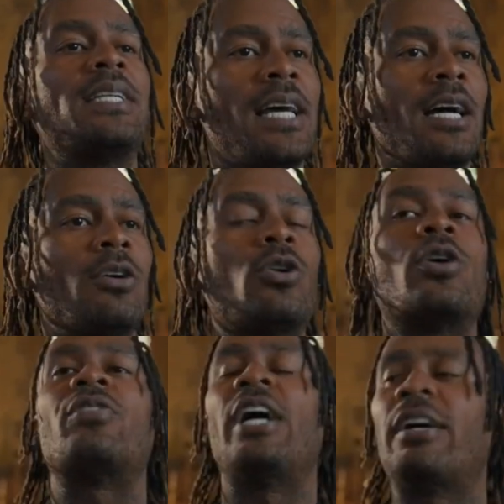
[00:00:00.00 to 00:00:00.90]
now or
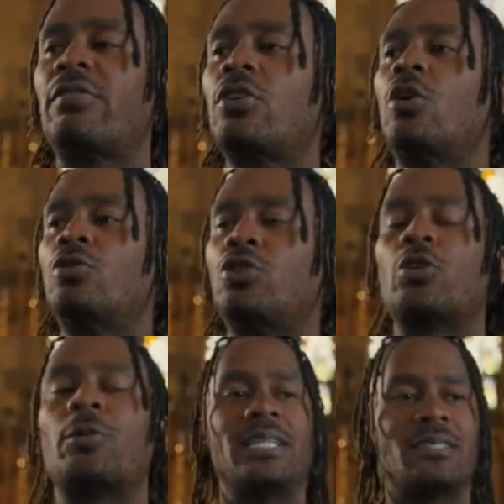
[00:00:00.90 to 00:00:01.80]
forever hold your
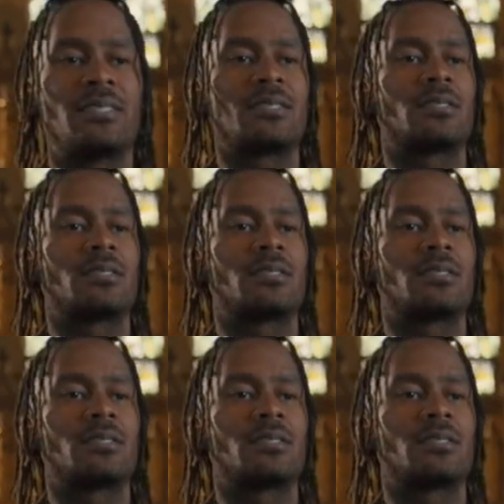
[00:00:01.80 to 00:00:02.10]
peace.